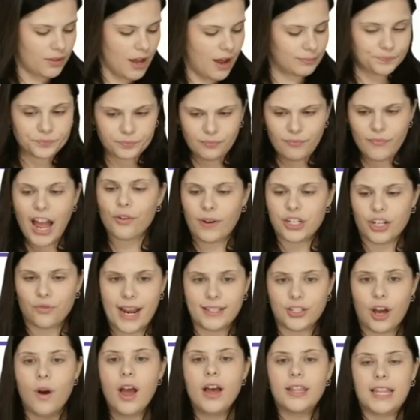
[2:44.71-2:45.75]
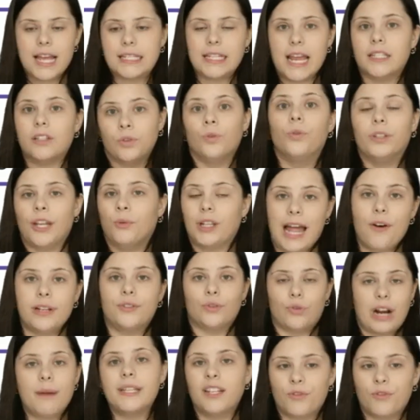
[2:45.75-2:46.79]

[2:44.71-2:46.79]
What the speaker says: Yuliia points out some common